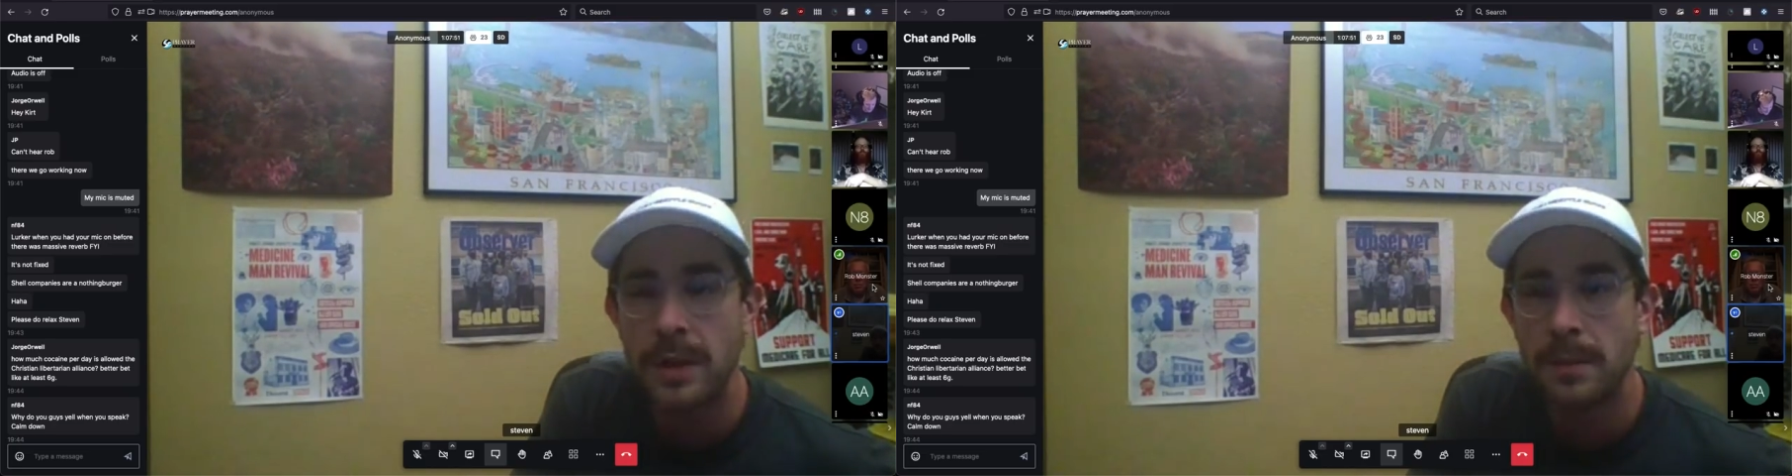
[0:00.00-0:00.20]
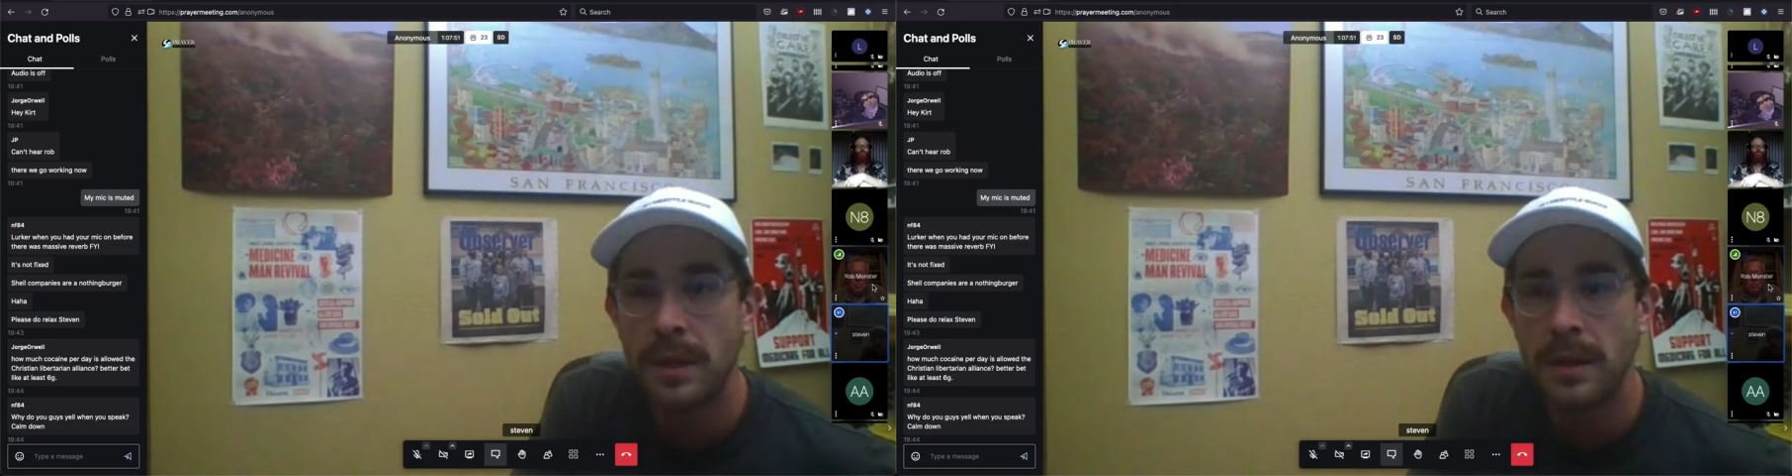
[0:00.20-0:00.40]

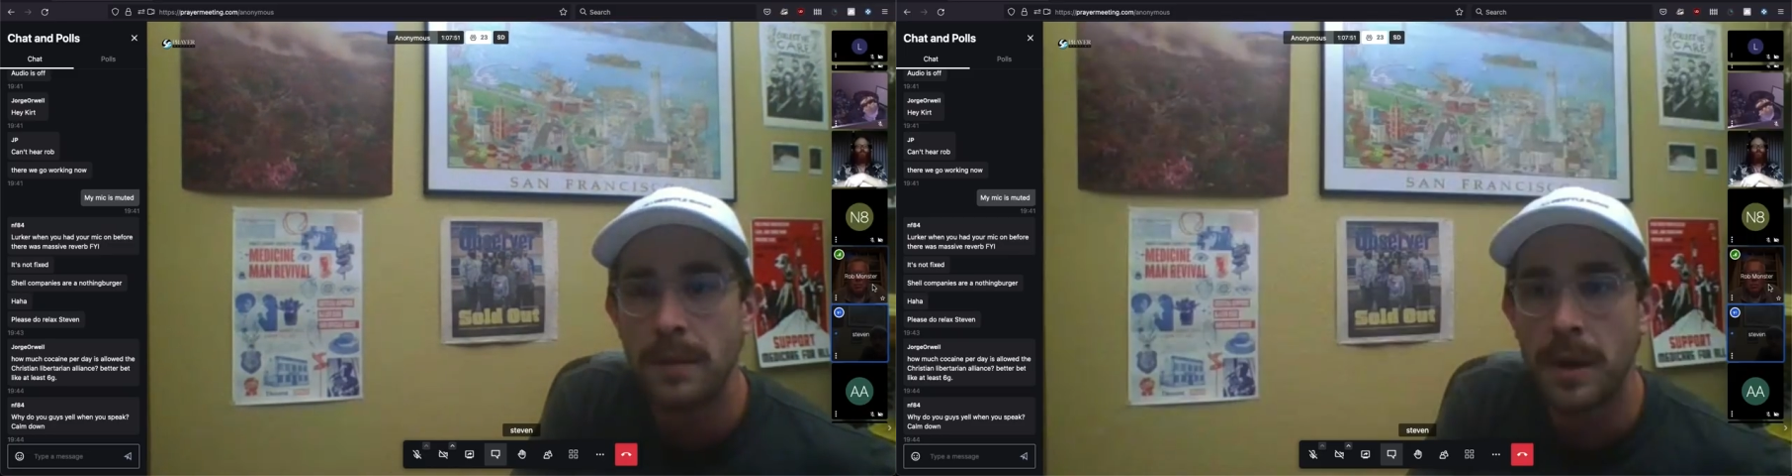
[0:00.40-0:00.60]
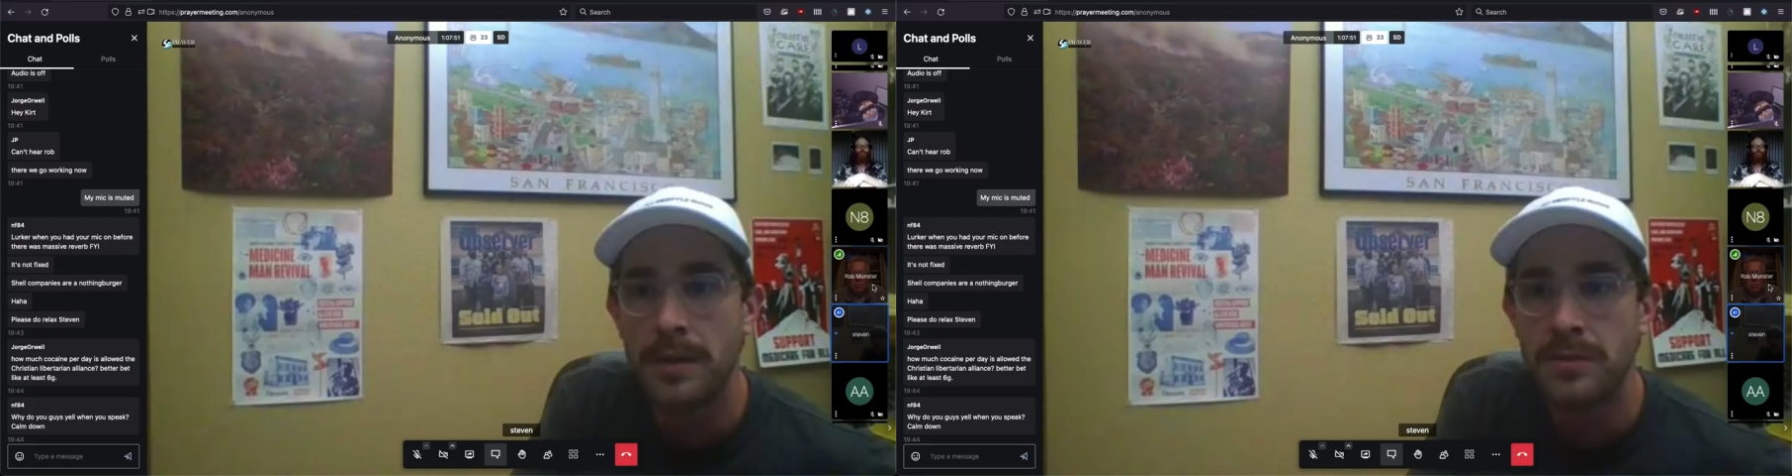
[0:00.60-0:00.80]
me
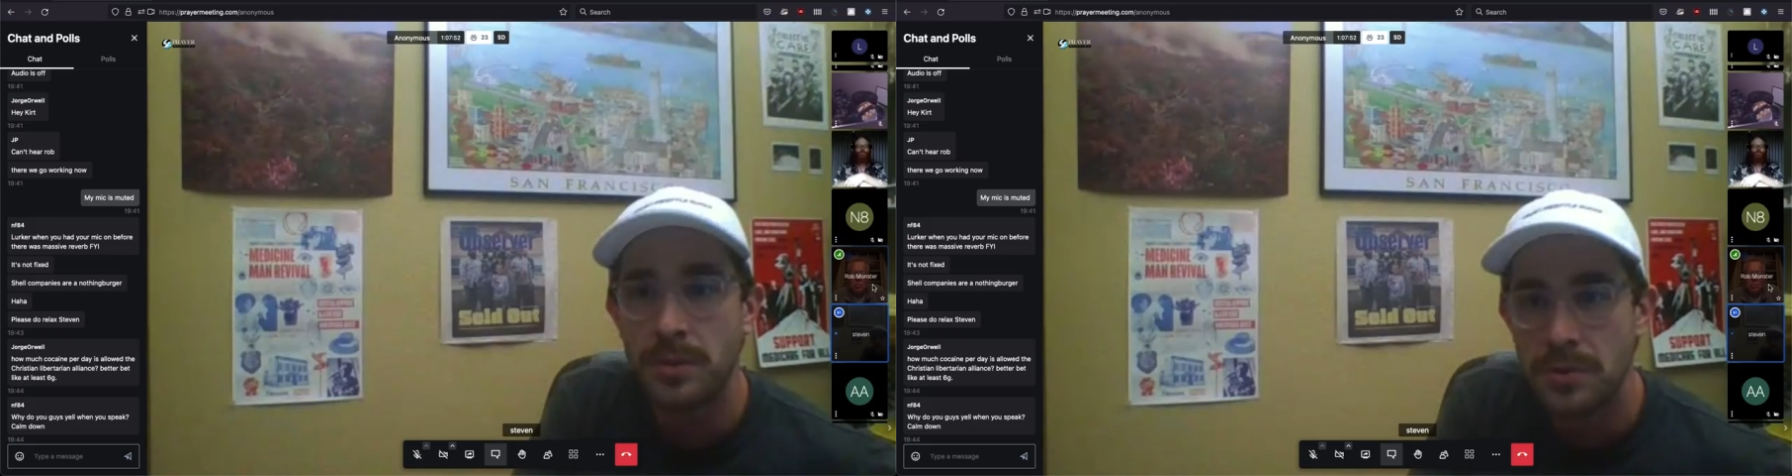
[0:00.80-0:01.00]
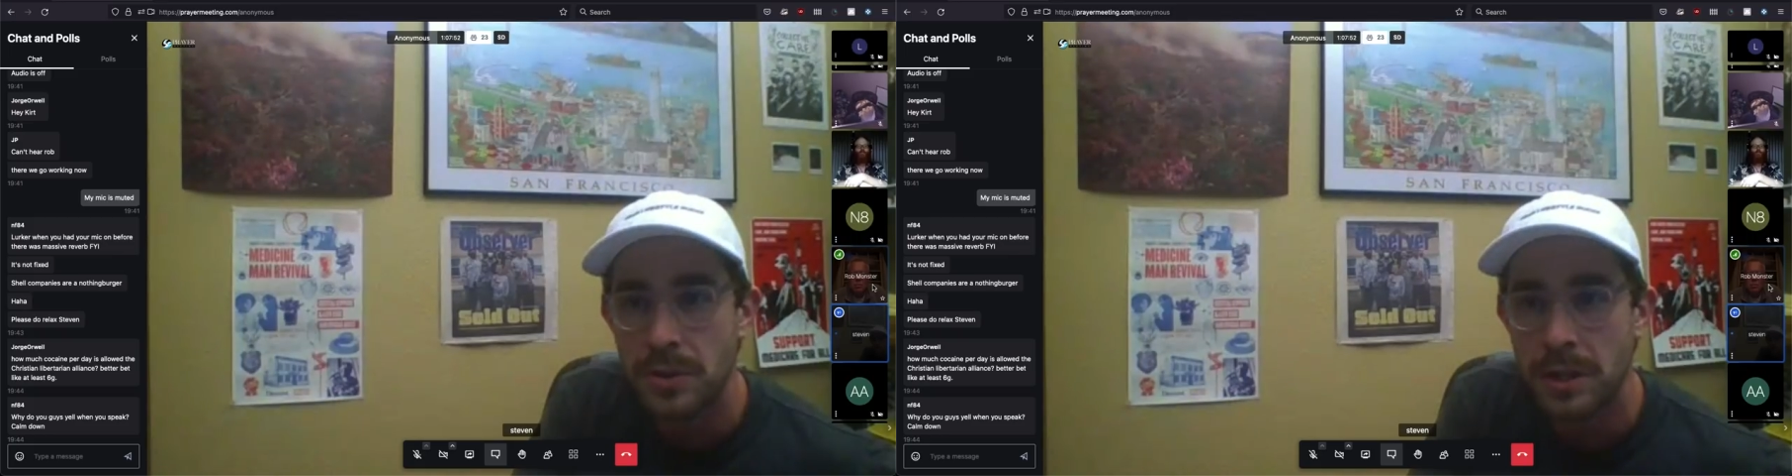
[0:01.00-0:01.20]
my
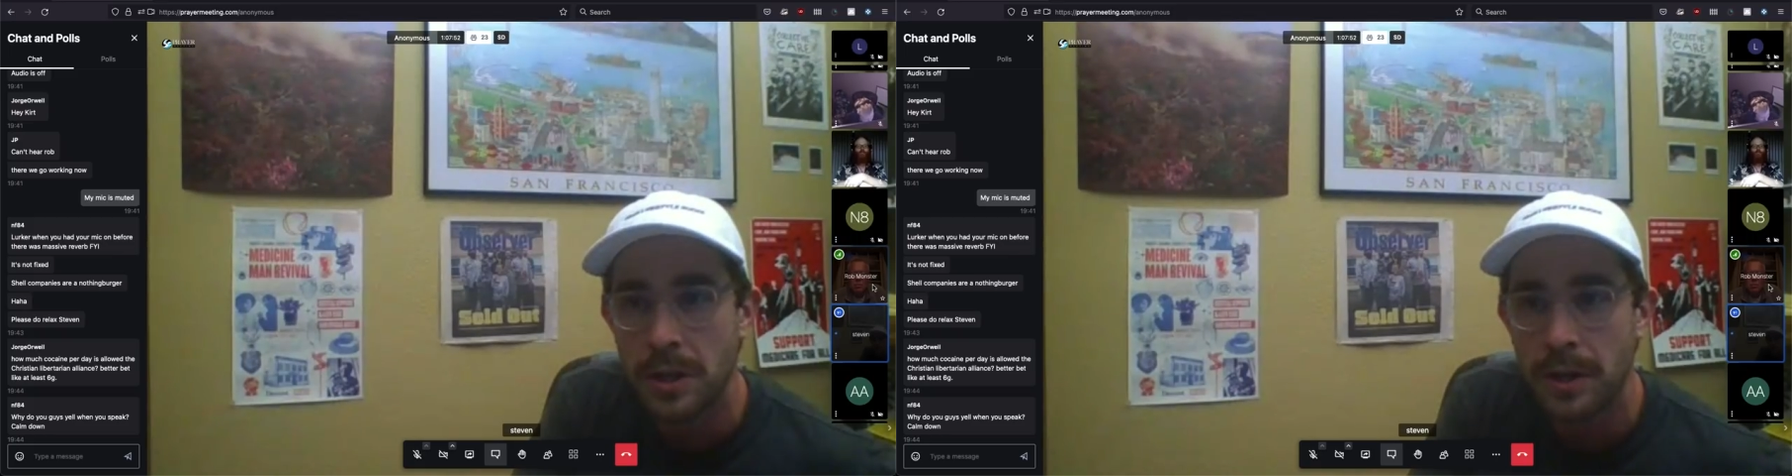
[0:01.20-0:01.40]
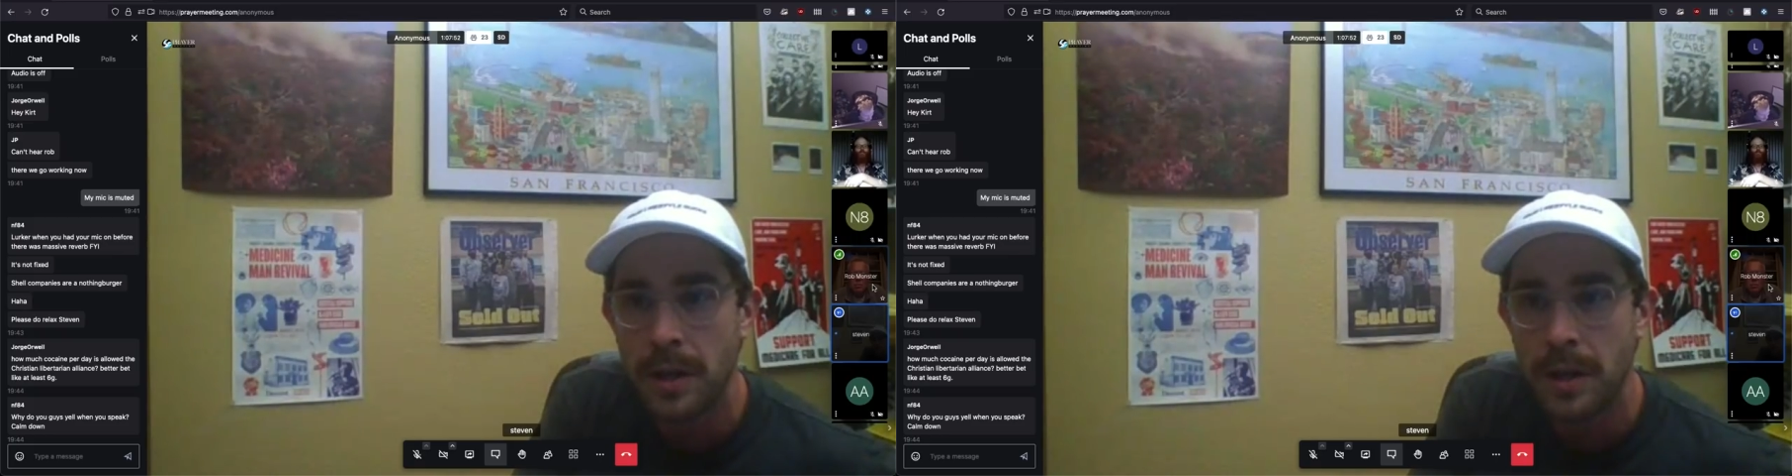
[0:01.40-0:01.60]
social
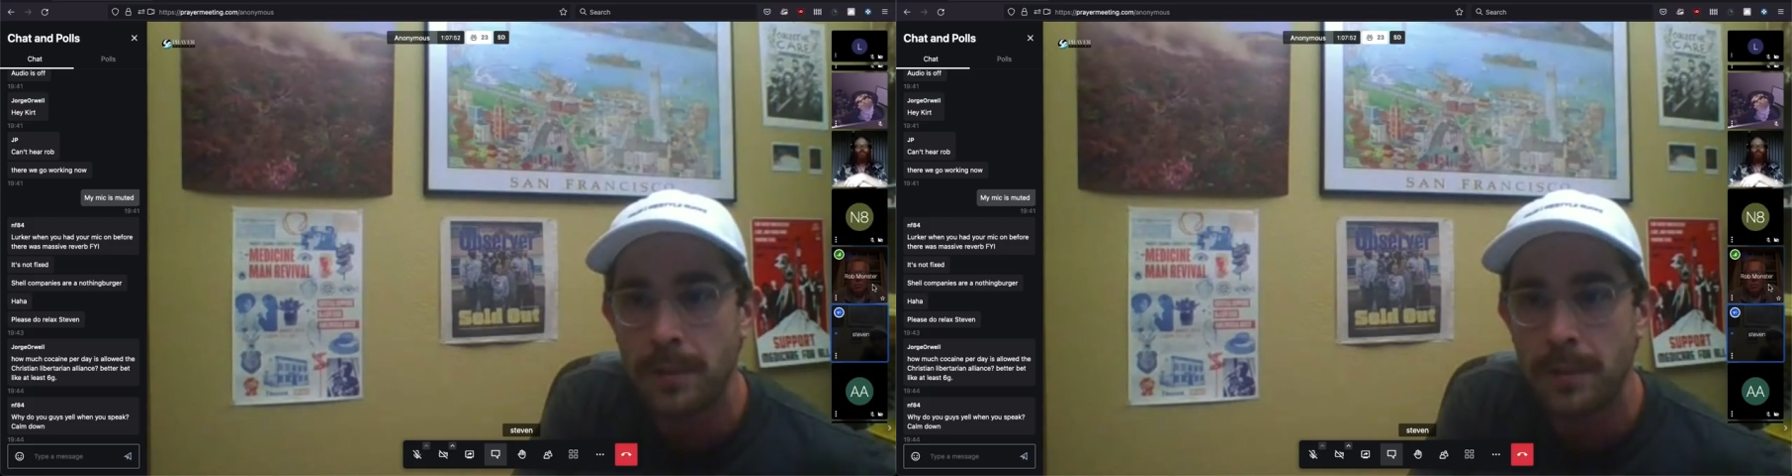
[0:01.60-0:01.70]
security number,